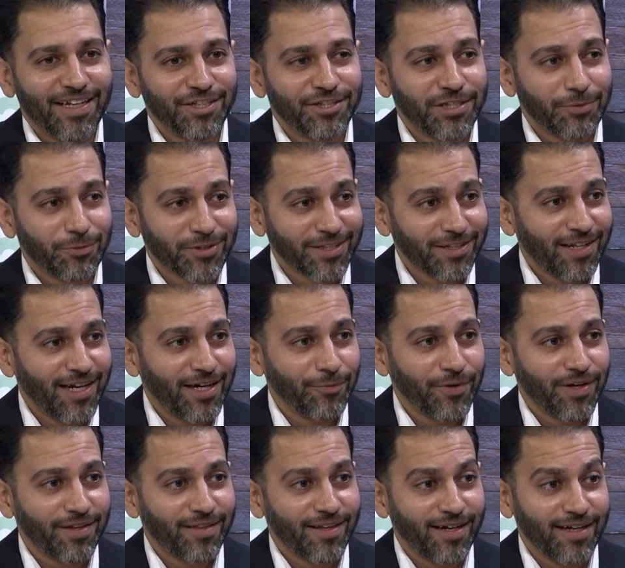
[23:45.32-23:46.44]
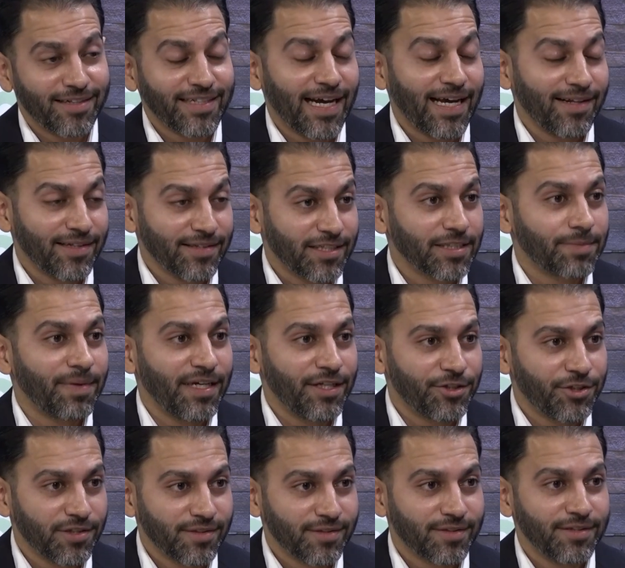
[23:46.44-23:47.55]
she worked a lot with dialysis
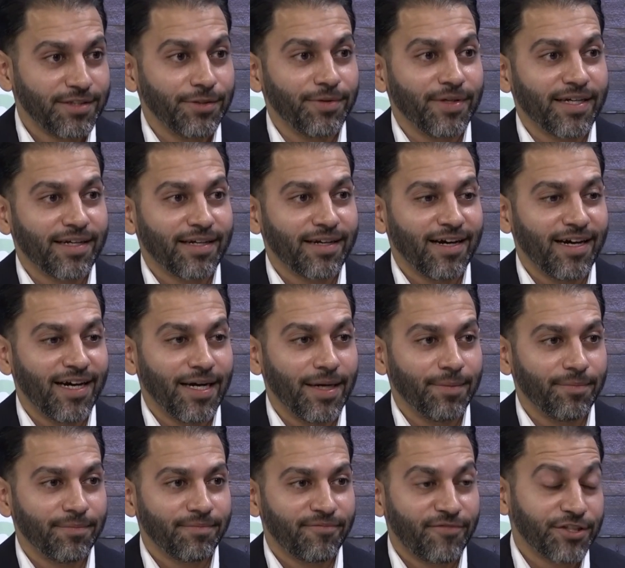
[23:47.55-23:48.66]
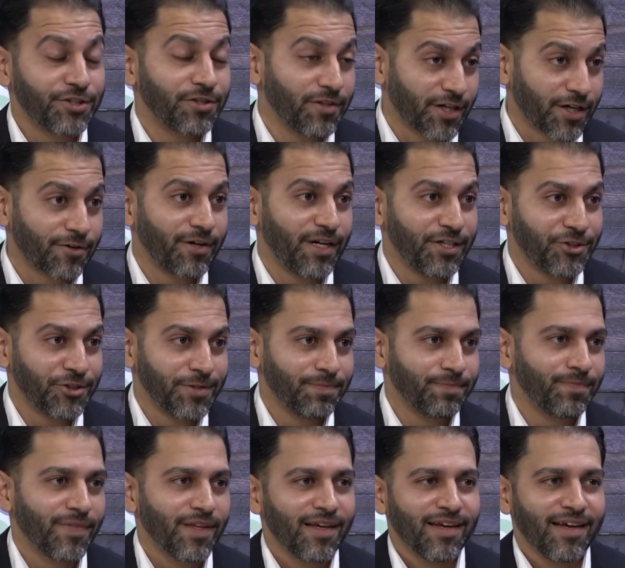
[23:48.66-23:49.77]
patients doing fistula creation.
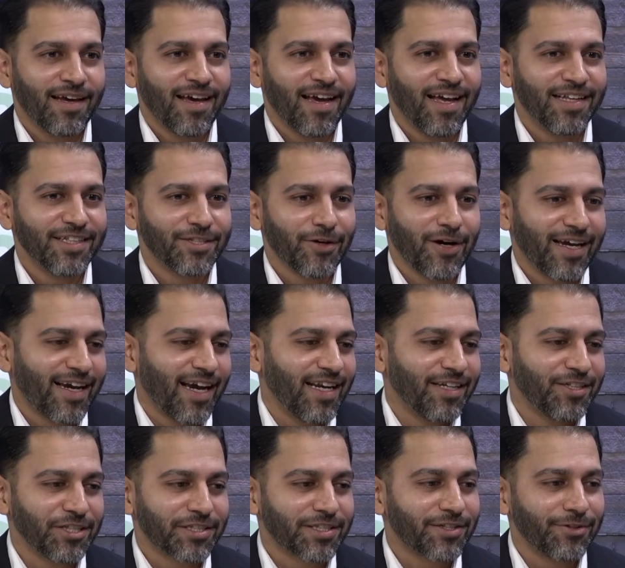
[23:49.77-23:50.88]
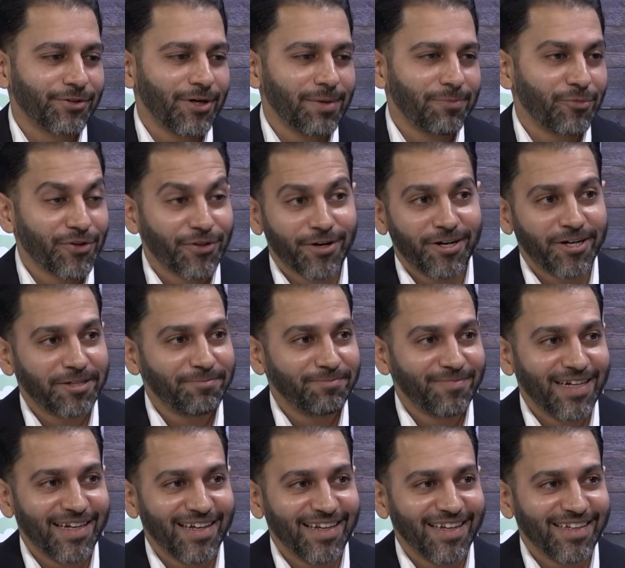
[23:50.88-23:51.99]
And so I kind of just grew up with her,
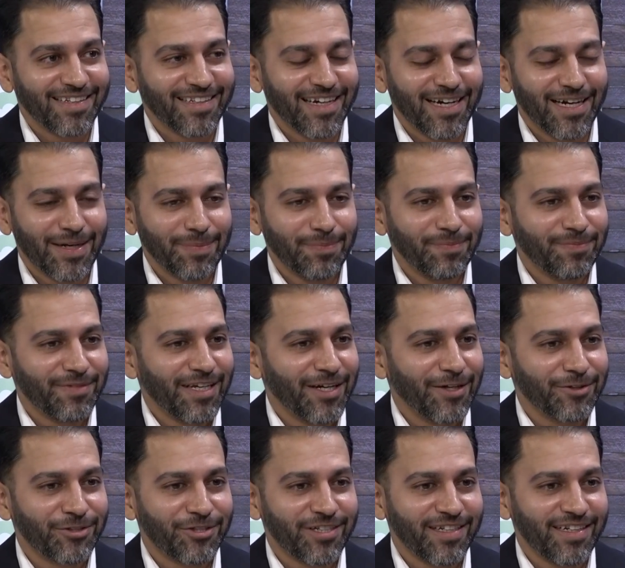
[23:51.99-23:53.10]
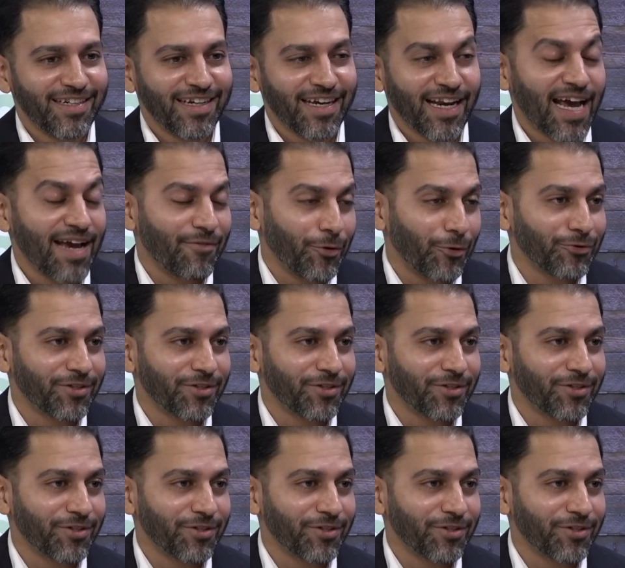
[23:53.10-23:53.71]
and she and I have an older